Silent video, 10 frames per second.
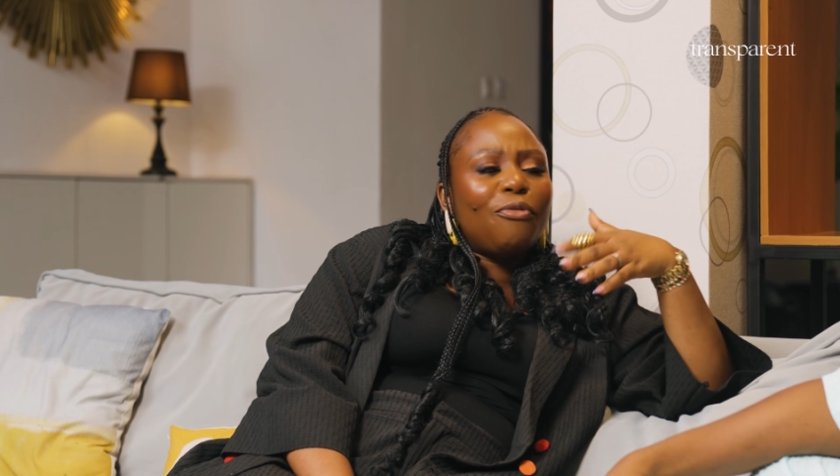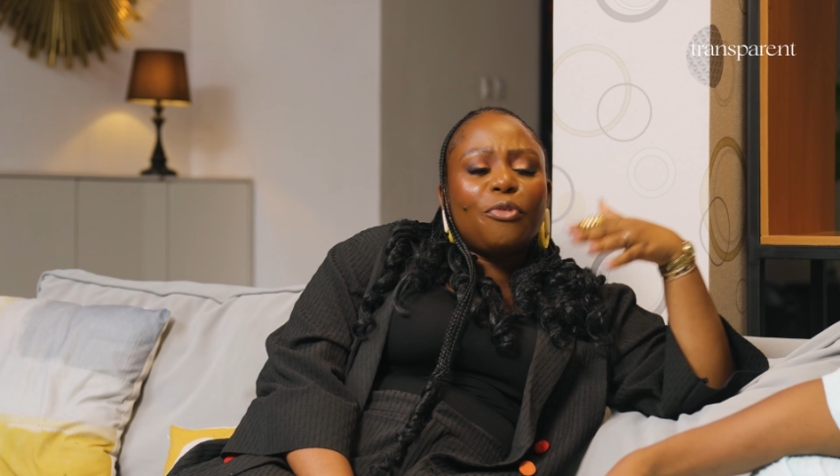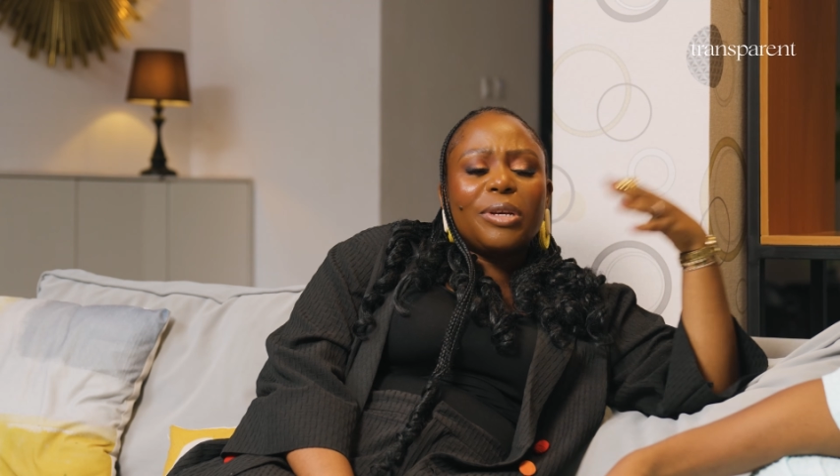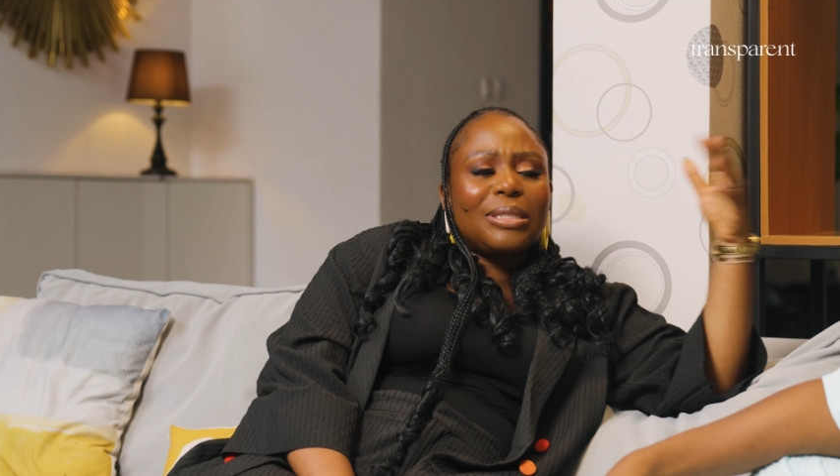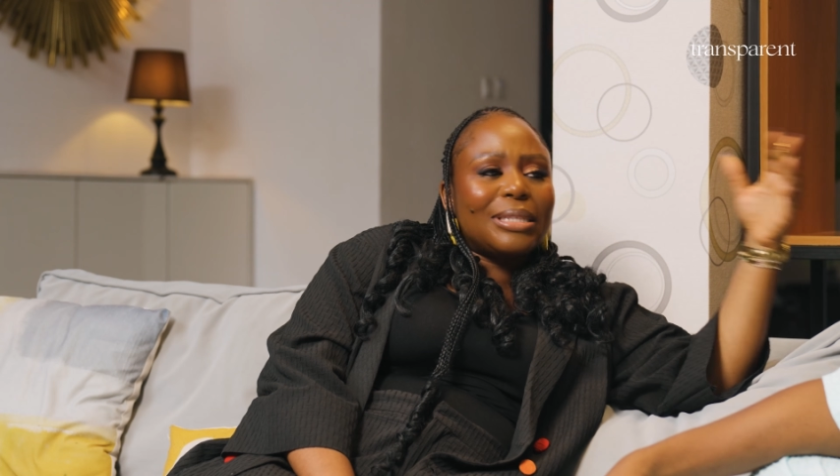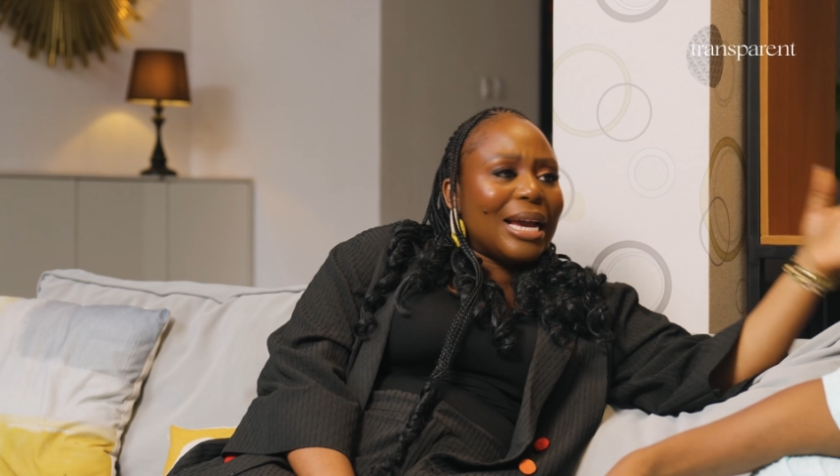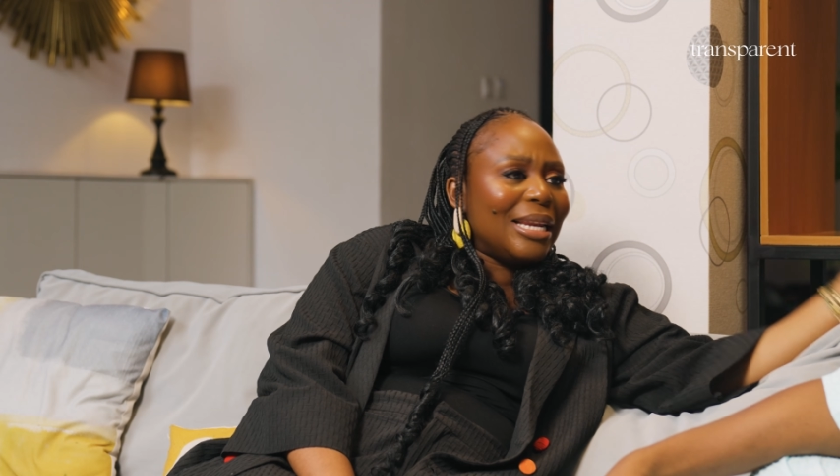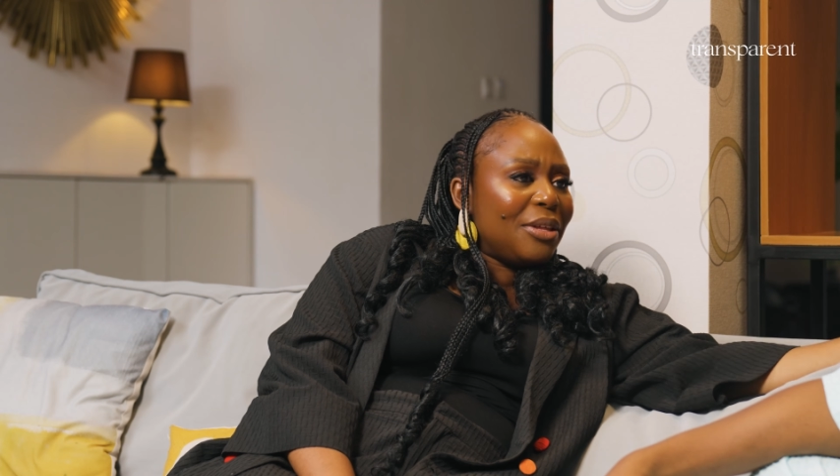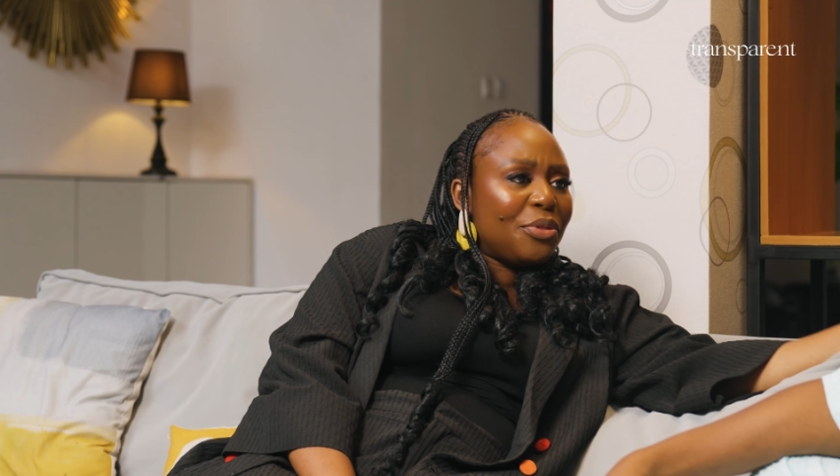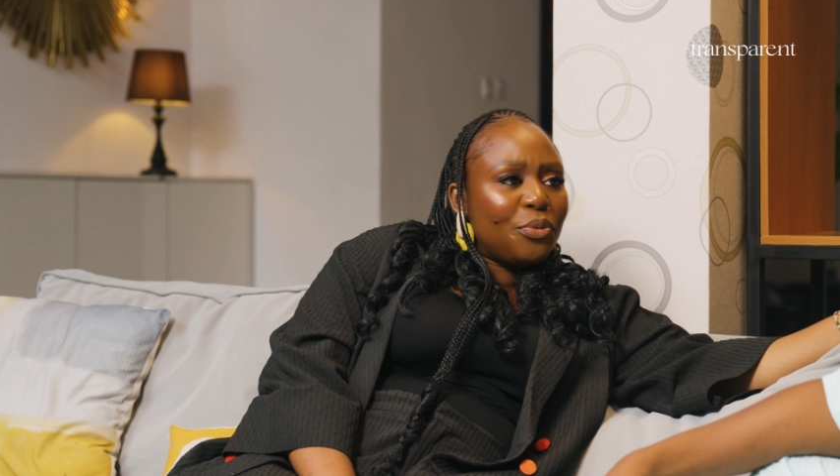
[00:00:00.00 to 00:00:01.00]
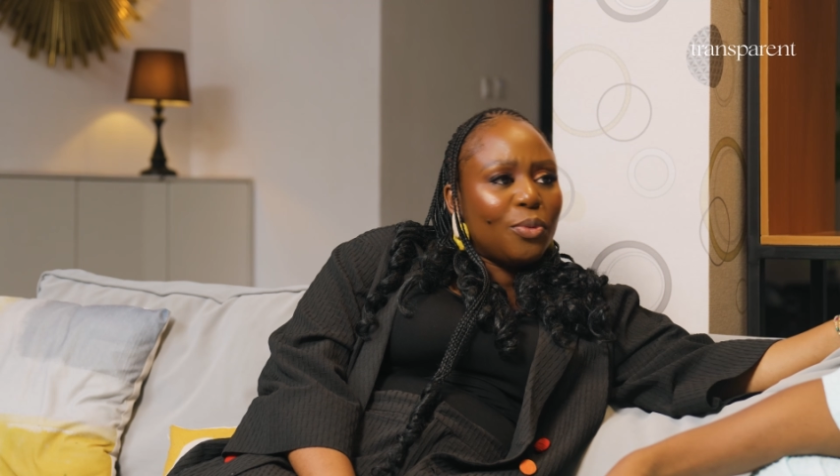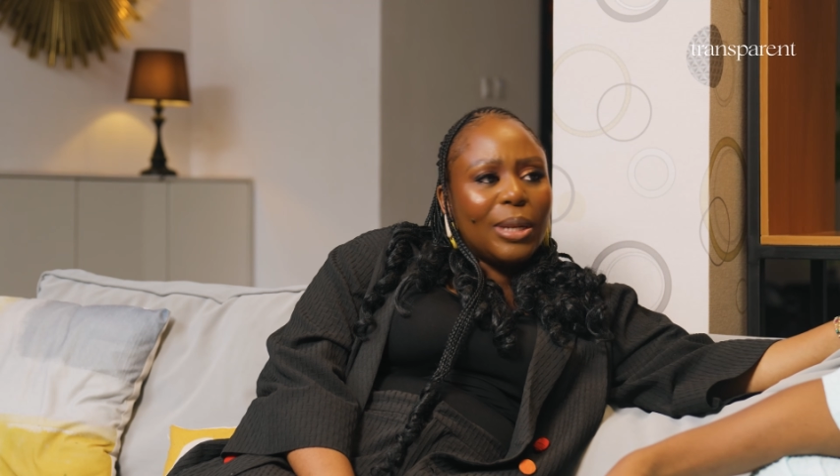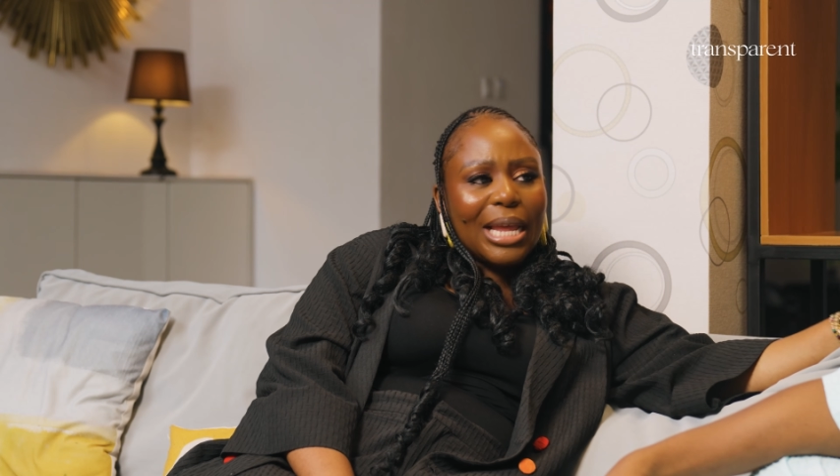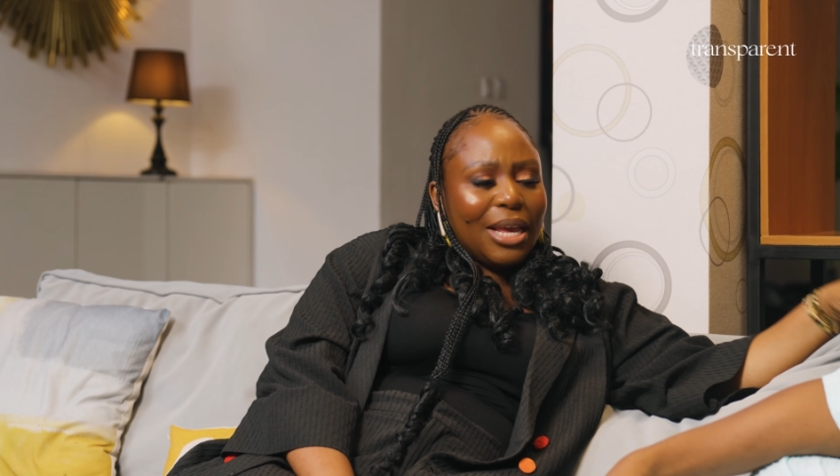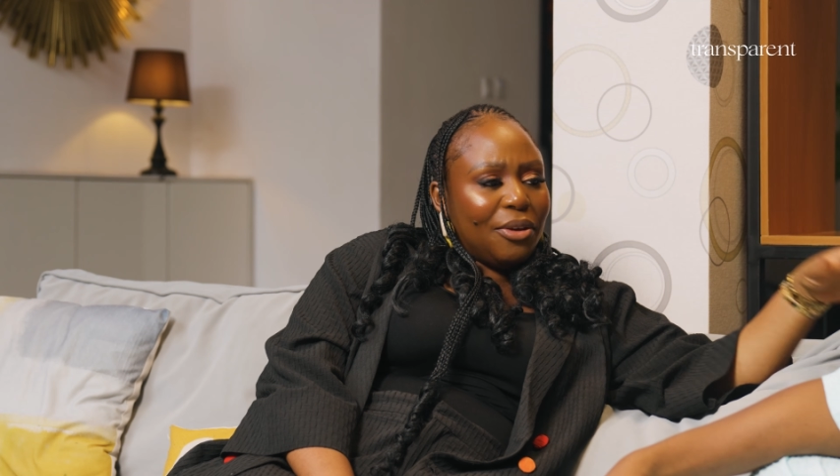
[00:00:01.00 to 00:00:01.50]
freestyling through
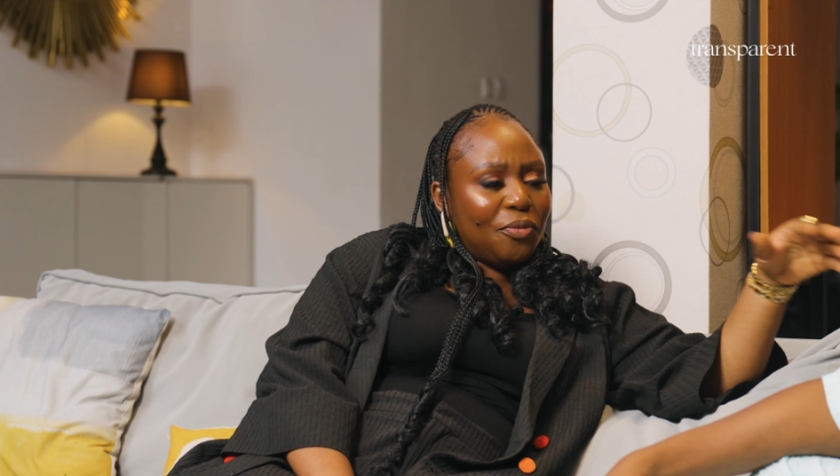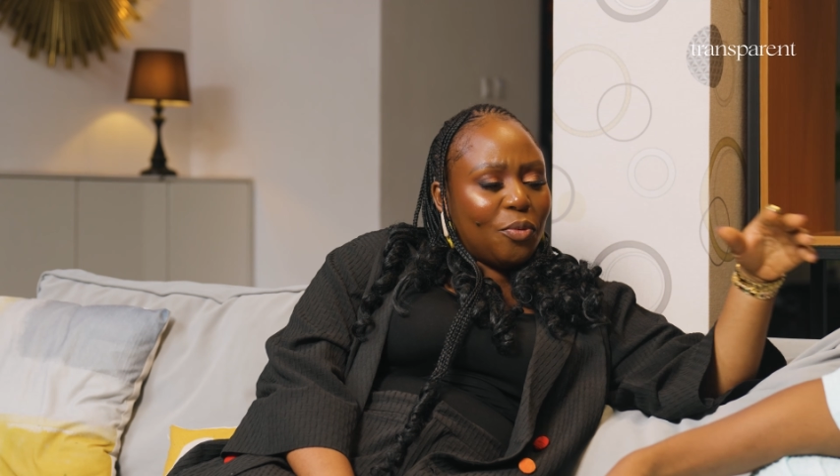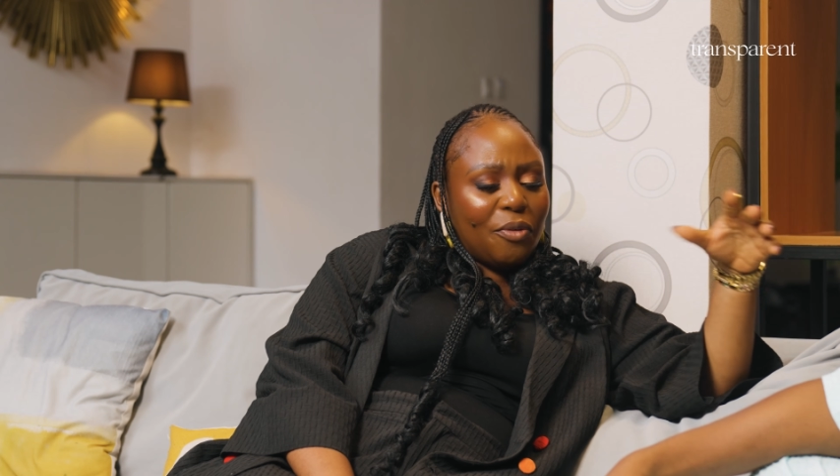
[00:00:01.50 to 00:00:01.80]
life.